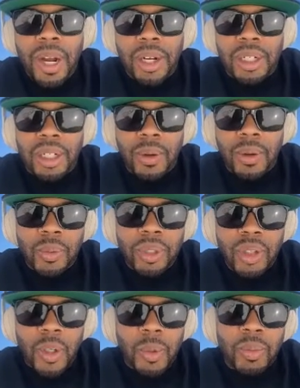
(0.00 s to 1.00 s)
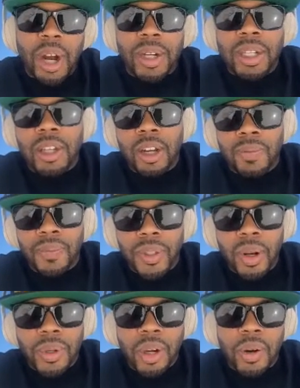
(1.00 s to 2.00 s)
Actually, that was one of the songs we brought to them,
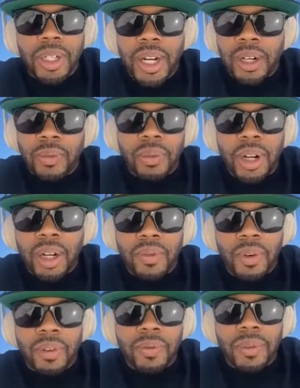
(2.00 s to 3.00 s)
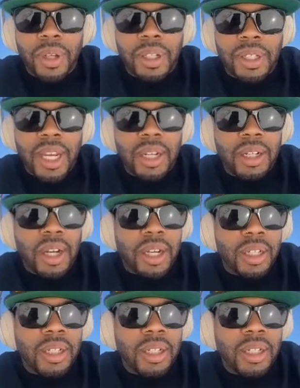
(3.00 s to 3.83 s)
and it was already kind of already said and done.